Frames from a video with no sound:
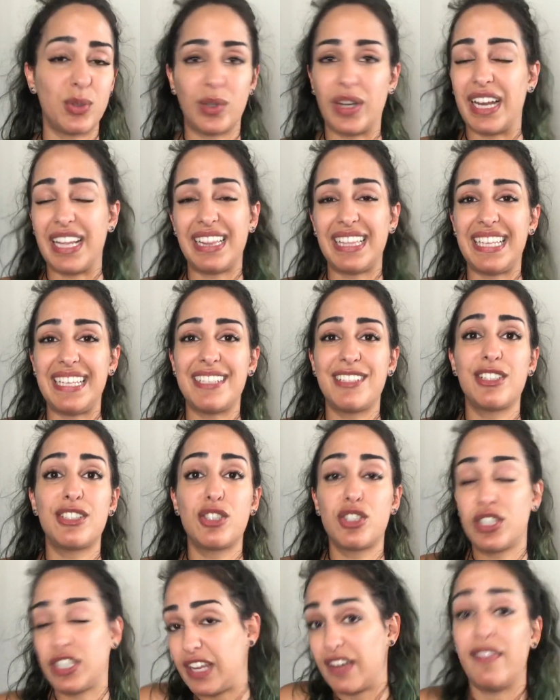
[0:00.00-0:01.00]
or at least
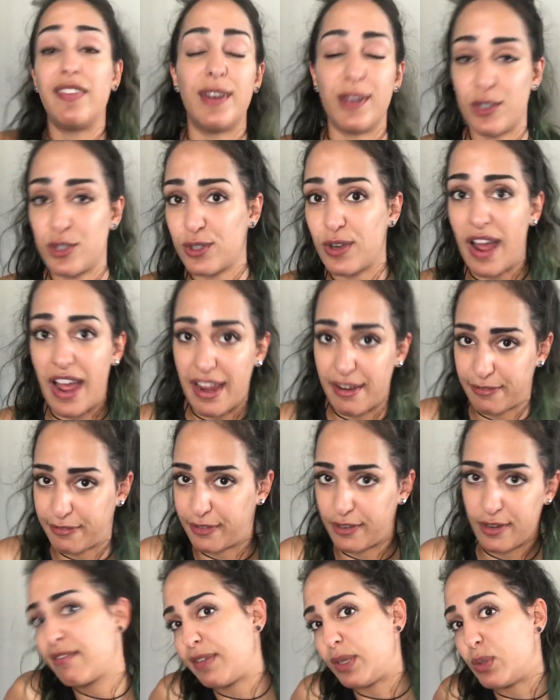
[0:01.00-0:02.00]
give it a try
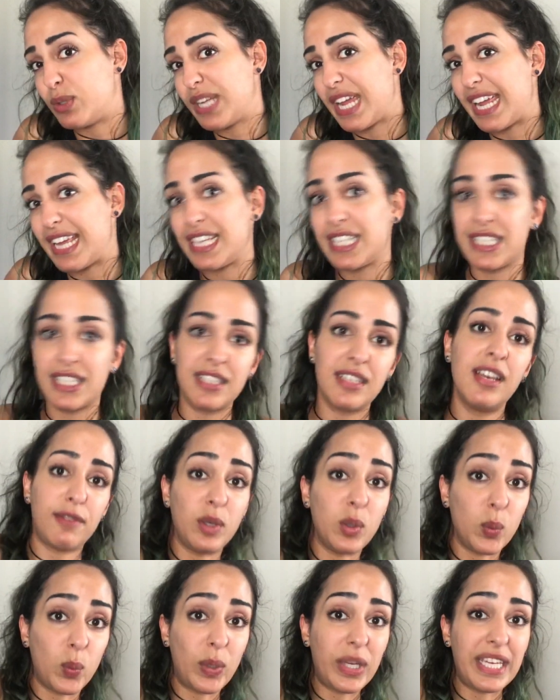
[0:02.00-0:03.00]
for a few days,
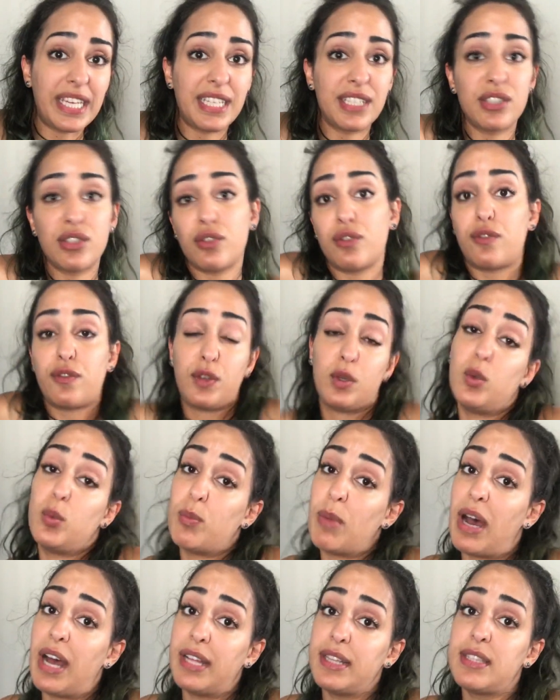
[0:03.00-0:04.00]
few weeks, few
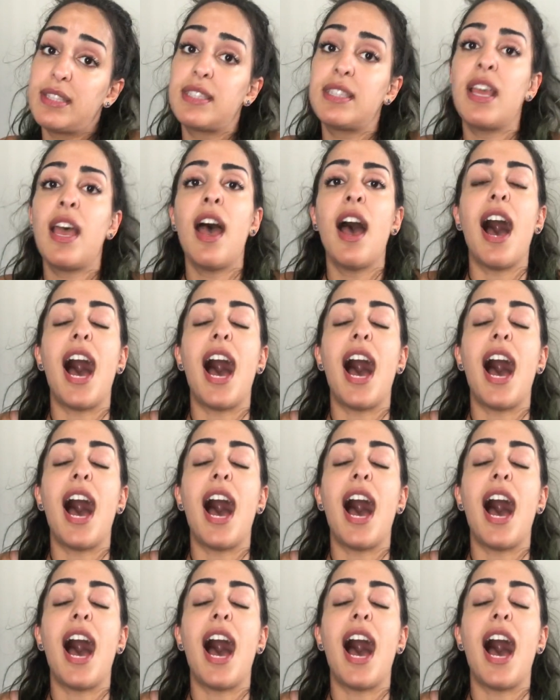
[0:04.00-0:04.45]
months,